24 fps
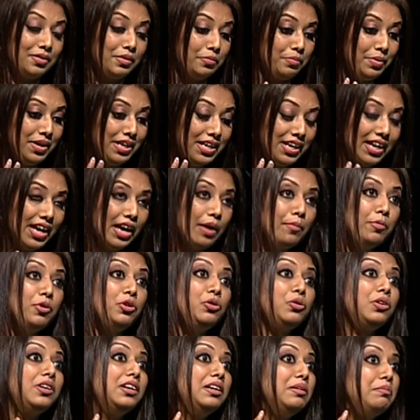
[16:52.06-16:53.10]
being able
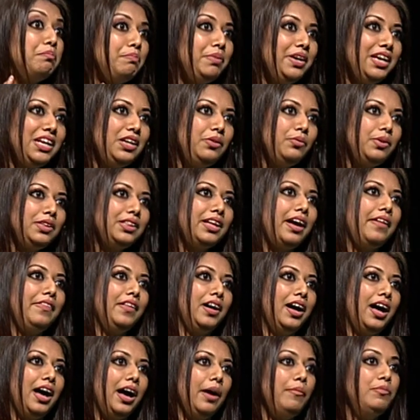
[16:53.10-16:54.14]
to compete with other
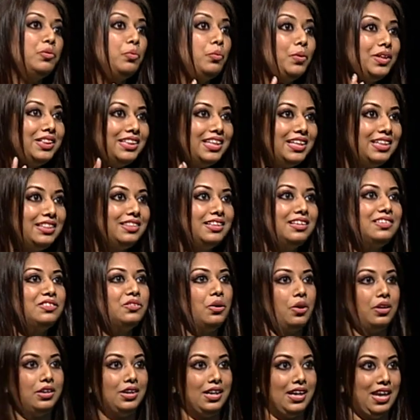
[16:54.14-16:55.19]
hubs within this
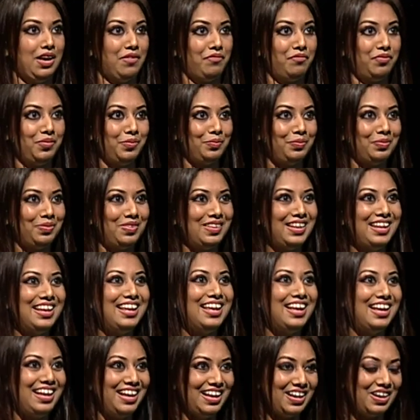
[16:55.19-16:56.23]
enclave,
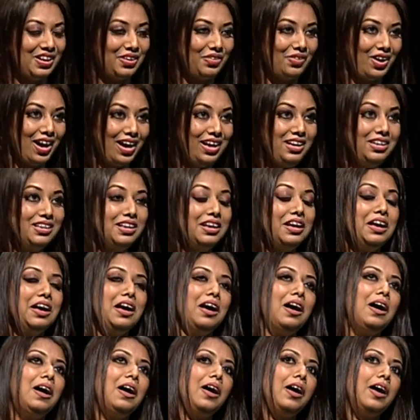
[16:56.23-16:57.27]
right?
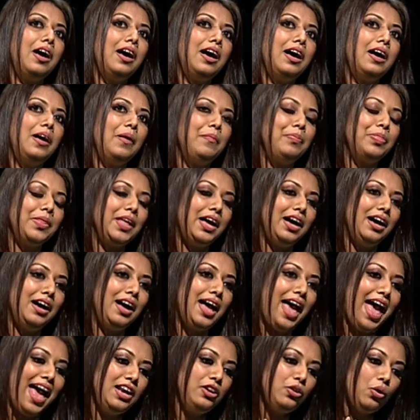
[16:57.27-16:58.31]

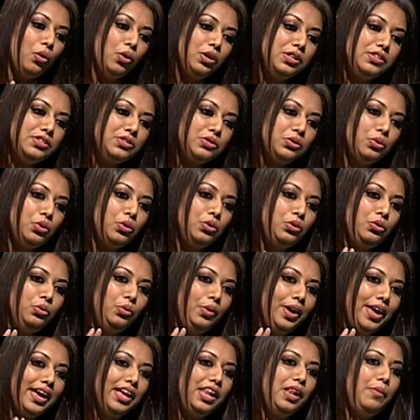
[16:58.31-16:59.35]
And also to
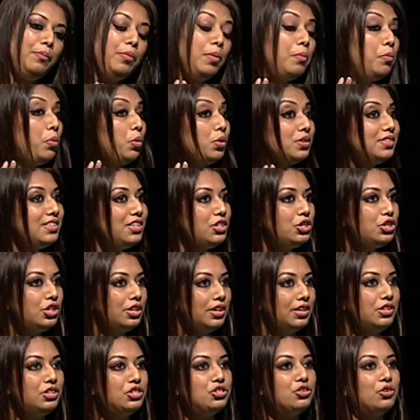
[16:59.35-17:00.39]
help
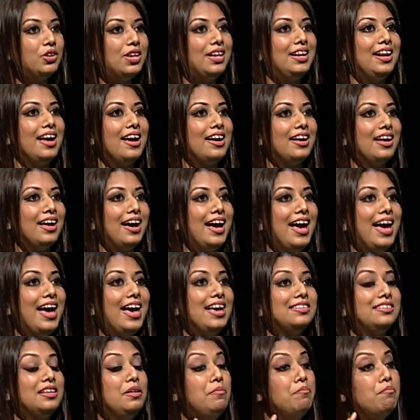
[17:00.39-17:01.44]
position Sri Lanka
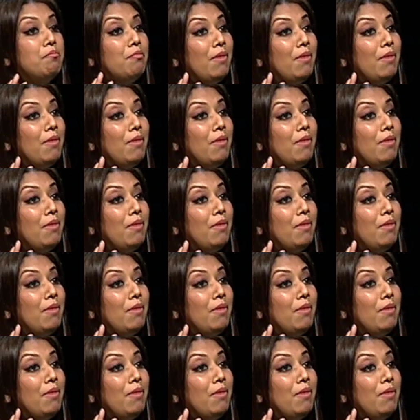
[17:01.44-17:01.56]
as a